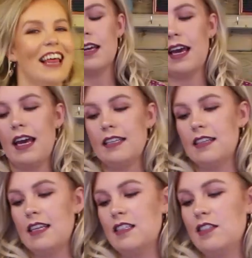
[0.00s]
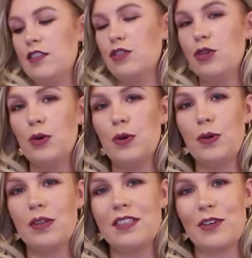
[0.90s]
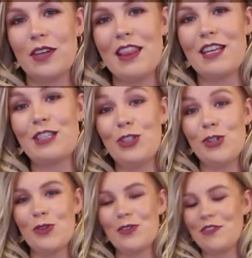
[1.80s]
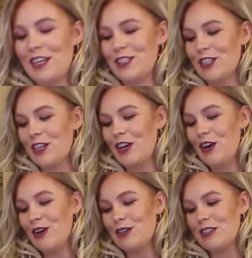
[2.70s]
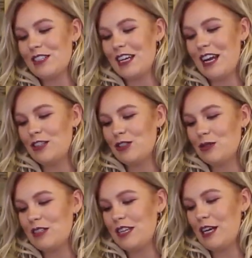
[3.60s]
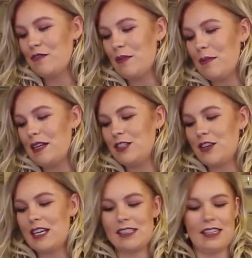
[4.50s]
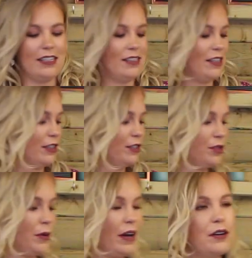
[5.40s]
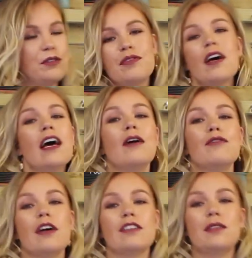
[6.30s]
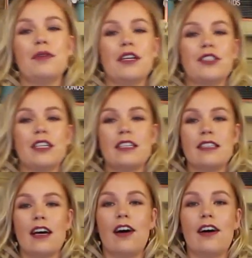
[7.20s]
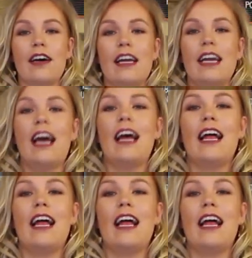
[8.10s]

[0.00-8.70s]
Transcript: Okay, so this is the tall, because I got it in the tall version, Austin Angel Sleeve mini dress in a size 12. First impressions, I